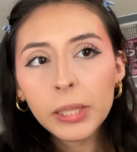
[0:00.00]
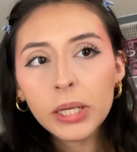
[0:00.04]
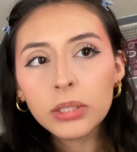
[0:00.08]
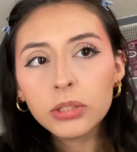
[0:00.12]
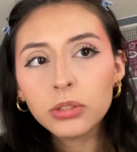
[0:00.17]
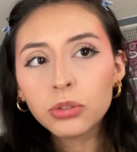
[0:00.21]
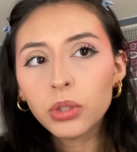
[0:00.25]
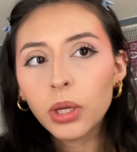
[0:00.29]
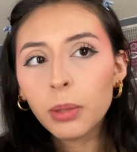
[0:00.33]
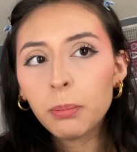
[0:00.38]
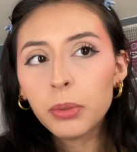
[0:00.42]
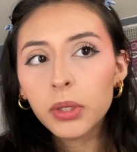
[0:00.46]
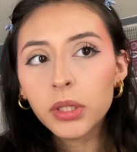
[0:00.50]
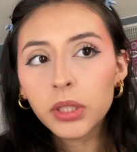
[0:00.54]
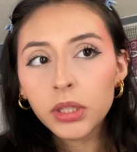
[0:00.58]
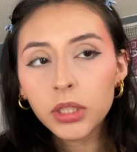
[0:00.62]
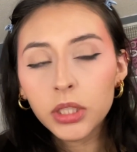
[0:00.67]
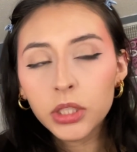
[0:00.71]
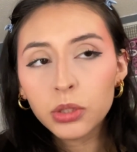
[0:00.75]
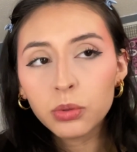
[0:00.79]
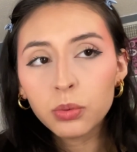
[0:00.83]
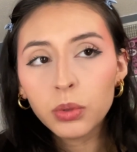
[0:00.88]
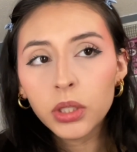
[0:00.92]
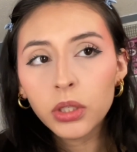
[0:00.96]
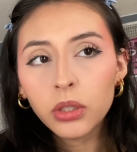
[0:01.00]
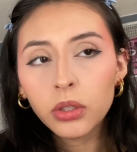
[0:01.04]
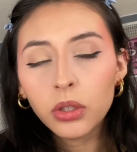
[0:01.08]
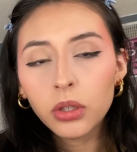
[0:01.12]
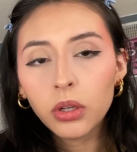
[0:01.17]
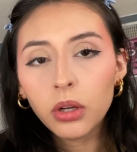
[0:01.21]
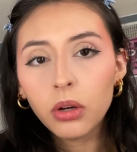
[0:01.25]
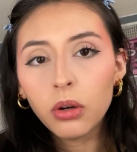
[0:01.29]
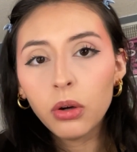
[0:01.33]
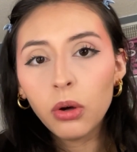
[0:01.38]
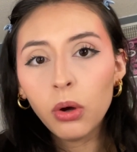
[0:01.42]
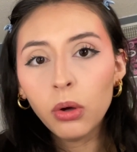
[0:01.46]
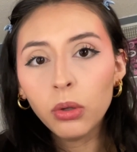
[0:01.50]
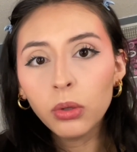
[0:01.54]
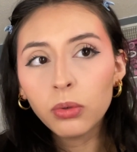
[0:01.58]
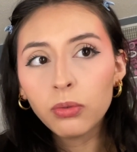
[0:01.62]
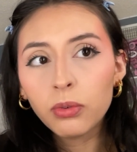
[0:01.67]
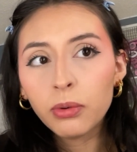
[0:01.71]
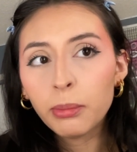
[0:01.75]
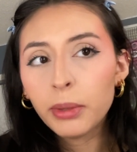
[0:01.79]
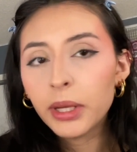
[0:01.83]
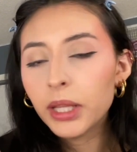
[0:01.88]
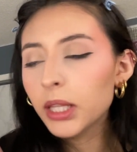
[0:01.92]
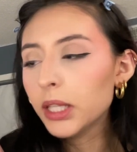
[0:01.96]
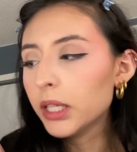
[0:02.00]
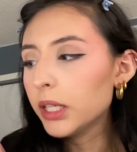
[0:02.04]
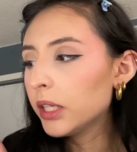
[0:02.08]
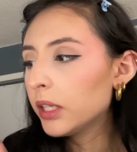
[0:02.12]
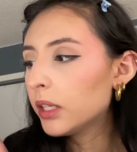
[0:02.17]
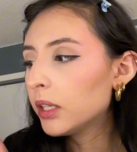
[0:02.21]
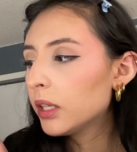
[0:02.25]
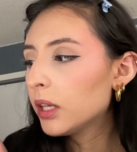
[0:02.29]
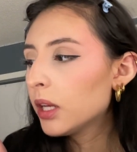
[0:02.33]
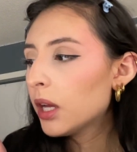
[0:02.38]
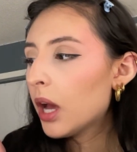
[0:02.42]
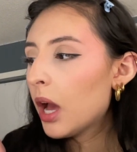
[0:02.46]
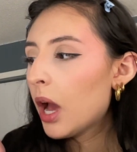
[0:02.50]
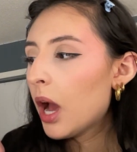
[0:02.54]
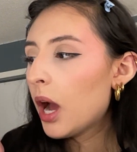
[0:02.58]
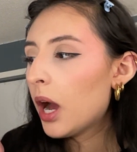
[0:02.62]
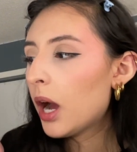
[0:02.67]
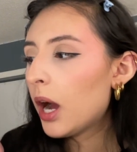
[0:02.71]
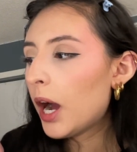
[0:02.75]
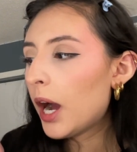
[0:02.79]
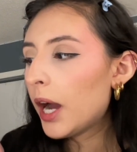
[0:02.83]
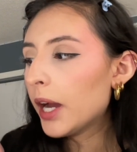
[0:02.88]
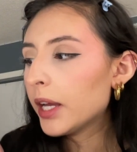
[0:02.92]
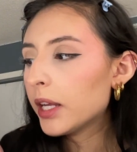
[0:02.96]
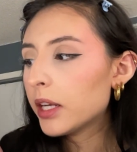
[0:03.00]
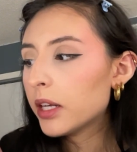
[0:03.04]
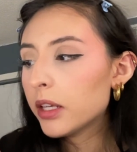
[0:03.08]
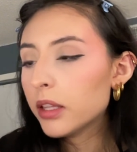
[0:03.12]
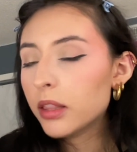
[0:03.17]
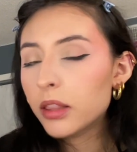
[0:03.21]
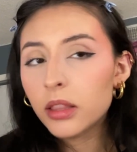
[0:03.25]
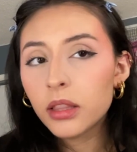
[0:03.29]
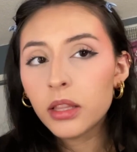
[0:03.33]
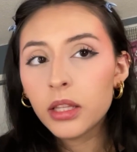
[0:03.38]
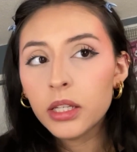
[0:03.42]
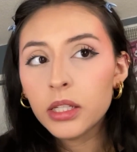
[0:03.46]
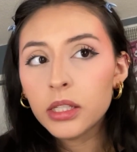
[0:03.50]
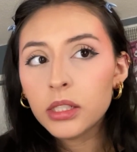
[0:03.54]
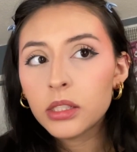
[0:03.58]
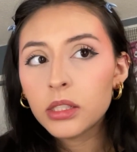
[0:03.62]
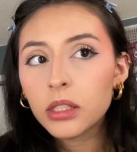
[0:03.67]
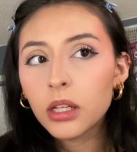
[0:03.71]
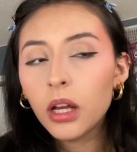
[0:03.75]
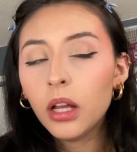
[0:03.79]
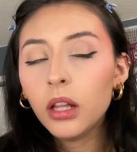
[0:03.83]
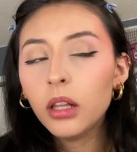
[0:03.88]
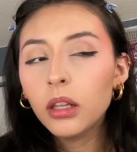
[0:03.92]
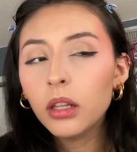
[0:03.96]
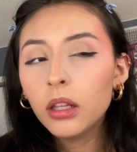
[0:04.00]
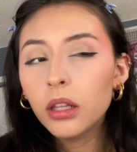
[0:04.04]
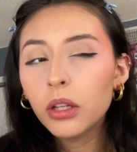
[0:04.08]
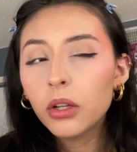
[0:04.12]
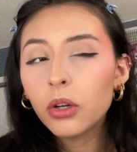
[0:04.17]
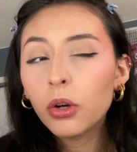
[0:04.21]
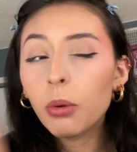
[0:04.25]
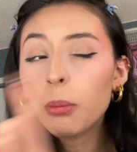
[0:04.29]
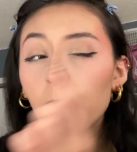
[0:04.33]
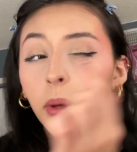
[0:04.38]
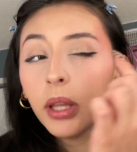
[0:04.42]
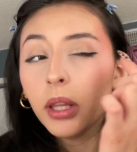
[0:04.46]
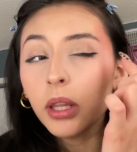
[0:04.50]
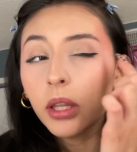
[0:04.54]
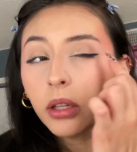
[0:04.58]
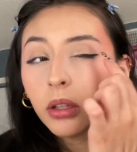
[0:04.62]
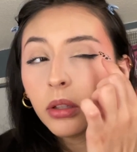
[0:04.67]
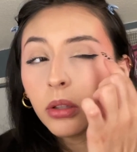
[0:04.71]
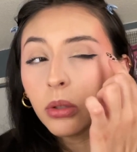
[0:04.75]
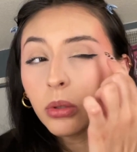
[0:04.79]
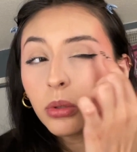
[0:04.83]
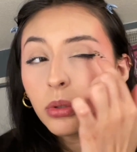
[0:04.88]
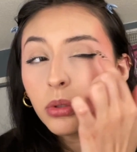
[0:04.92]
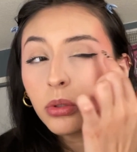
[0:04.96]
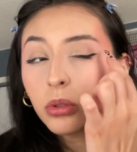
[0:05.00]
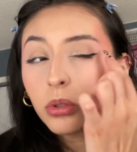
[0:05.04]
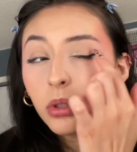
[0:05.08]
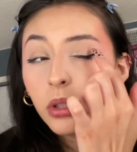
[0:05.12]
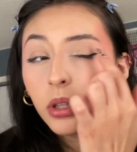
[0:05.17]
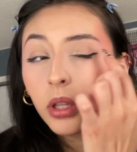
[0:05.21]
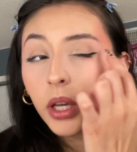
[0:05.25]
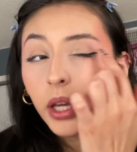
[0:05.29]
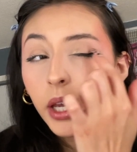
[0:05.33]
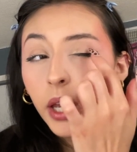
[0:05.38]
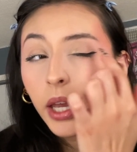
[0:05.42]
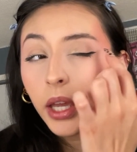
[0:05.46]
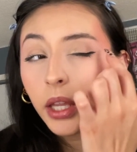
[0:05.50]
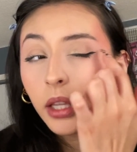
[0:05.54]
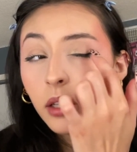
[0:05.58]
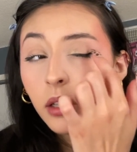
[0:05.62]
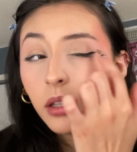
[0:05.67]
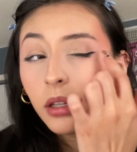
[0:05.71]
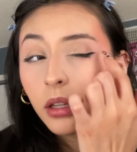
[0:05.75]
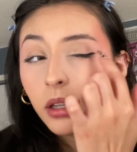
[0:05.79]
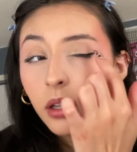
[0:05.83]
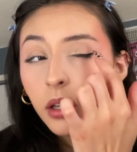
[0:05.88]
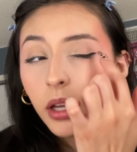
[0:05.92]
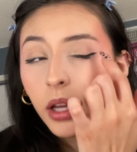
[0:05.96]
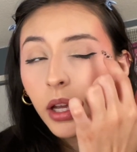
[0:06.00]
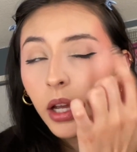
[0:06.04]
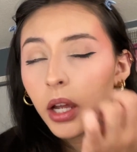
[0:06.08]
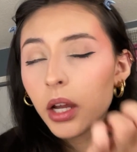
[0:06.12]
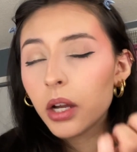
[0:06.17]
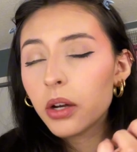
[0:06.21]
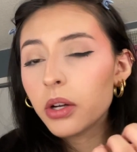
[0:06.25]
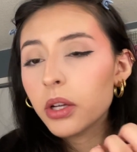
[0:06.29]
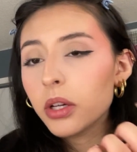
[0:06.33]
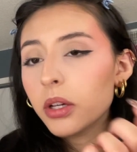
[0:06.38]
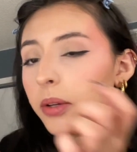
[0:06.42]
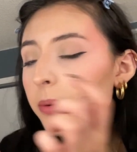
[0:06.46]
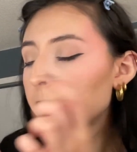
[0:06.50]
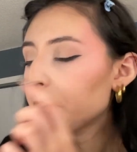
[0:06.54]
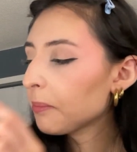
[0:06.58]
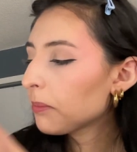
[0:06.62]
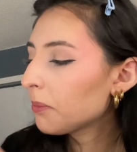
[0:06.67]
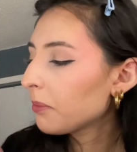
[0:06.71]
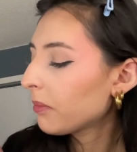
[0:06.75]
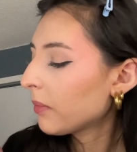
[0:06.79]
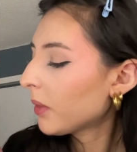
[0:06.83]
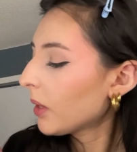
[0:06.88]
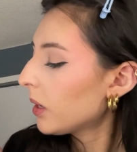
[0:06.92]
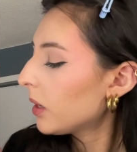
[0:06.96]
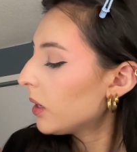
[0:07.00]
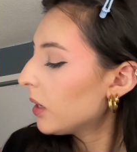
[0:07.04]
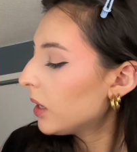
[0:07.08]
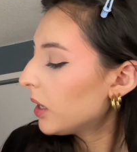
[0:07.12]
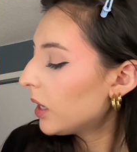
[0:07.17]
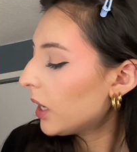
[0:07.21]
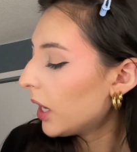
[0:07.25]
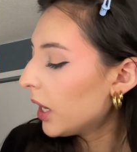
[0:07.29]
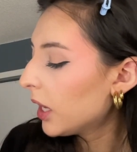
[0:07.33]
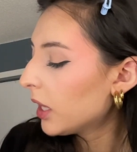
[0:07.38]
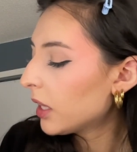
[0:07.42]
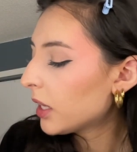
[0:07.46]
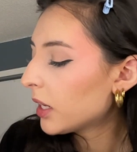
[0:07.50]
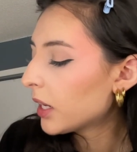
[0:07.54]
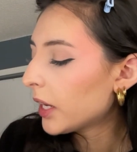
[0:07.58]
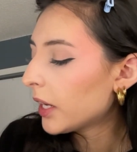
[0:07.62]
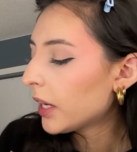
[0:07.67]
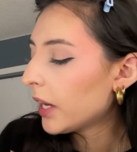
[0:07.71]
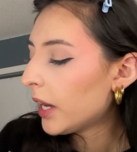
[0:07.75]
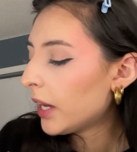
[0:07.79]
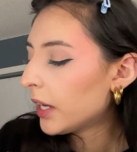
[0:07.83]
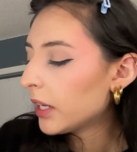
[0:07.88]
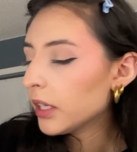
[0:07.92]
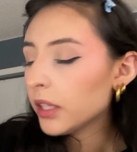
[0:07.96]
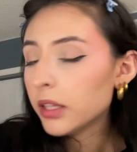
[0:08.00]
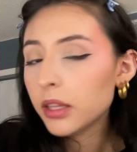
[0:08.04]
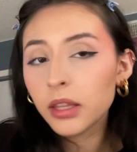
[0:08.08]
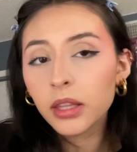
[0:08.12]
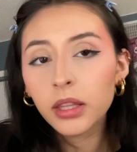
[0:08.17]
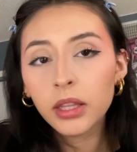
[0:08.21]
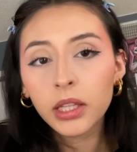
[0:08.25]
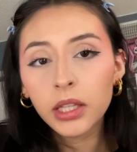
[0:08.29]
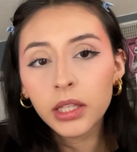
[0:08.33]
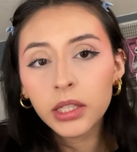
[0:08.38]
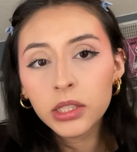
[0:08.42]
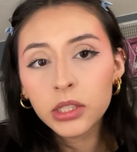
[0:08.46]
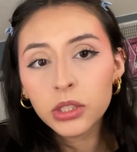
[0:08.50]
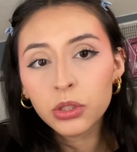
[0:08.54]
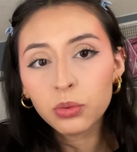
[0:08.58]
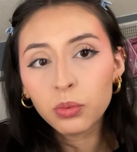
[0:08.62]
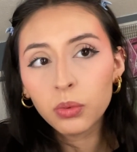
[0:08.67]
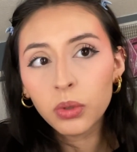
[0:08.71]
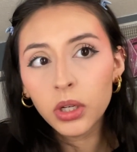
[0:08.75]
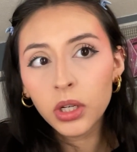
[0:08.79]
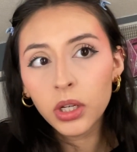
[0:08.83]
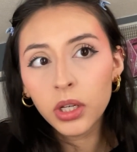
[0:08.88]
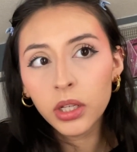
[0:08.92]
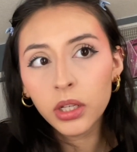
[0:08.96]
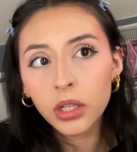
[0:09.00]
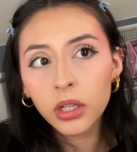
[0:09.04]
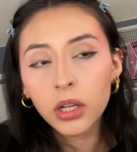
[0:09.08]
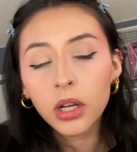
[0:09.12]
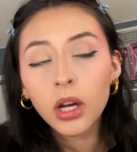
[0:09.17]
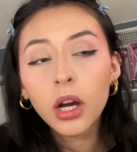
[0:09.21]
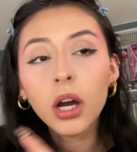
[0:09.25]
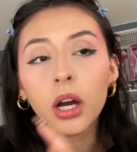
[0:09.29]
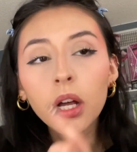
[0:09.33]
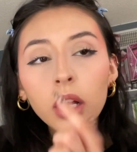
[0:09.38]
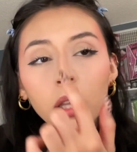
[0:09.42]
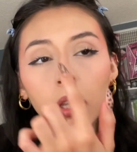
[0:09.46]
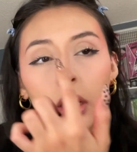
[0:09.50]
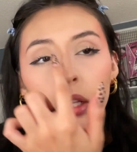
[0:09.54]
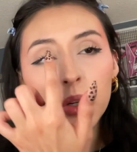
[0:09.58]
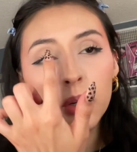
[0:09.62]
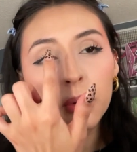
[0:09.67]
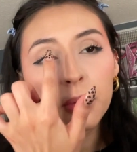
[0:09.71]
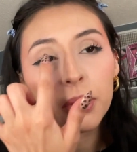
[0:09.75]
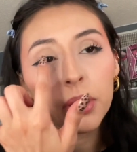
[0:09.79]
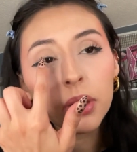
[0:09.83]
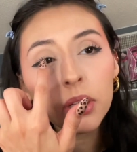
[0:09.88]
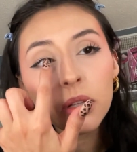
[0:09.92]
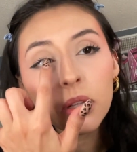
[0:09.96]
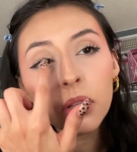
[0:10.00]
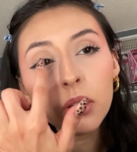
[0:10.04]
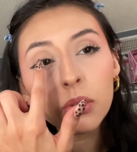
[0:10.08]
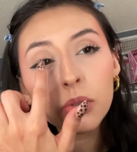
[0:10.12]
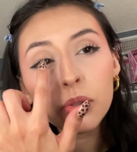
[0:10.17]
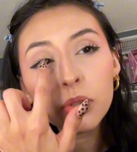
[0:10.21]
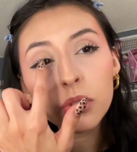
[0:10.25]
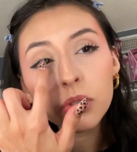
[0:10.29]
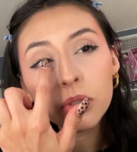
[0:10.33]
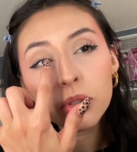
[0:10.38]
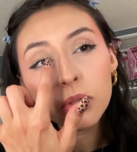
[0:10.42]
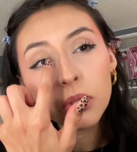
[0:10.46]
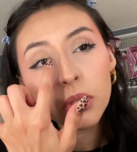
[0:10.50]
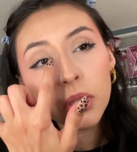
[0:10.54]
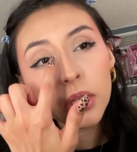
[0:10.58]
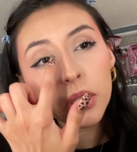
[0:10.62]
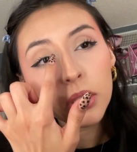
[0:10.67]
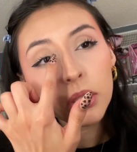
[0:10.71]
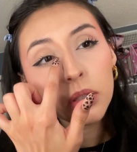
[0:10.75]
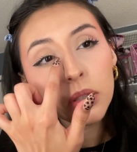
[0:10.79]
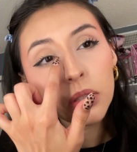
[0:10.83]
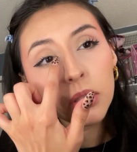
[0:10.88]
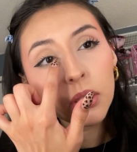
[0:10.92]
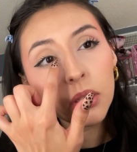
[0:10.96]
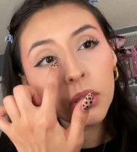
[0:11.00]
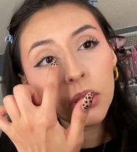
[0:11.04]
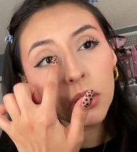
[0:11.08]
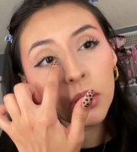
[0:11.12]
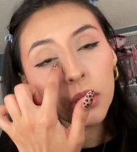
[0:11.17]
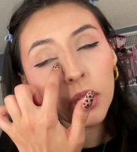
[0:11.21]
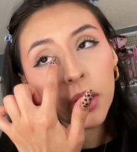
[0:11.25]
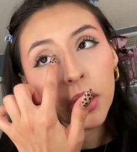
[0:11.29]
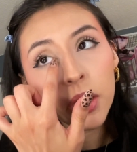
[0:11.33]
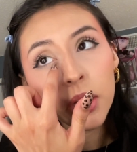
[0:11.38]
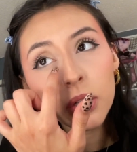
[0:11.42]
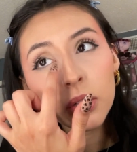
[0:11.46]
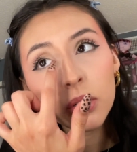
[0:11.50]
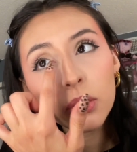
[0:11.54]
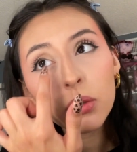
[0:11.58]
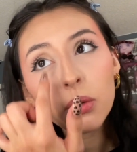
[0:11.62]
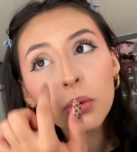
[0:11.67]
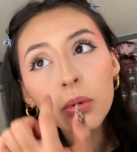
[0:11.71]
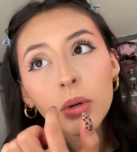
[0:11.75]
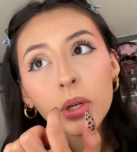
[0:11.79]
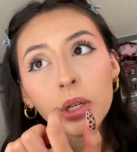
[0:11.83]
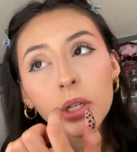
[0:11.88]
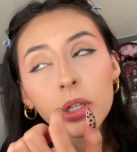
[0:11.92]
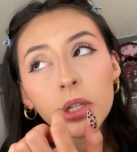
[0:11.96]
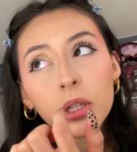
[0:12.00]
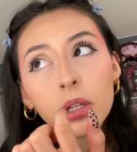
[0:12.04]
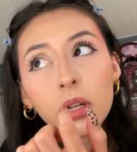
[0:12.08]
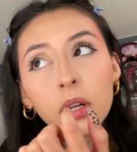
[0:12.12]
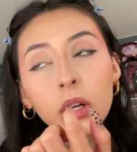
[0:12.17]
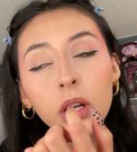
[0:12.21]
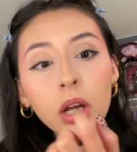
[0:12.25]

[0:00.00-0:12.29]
So I put this one all over my lid. I added this a little bit like closer to the end area, and then I added this one a little bit closer to like the inner corner.